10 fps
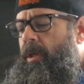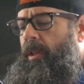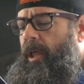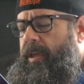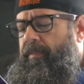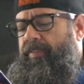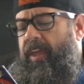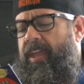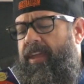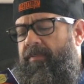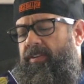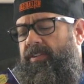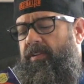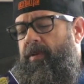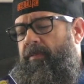Like if they give us
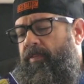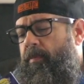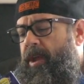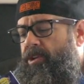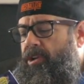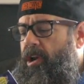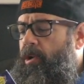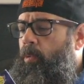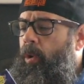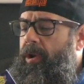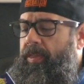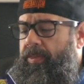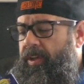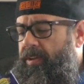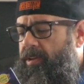some information, I know one of the
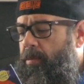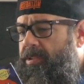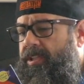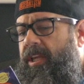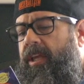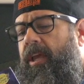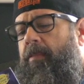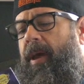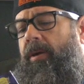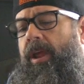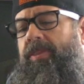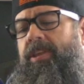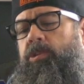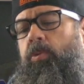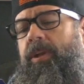things I was thinking about, and
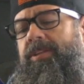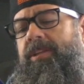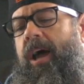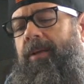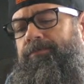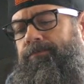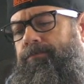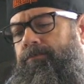this one is not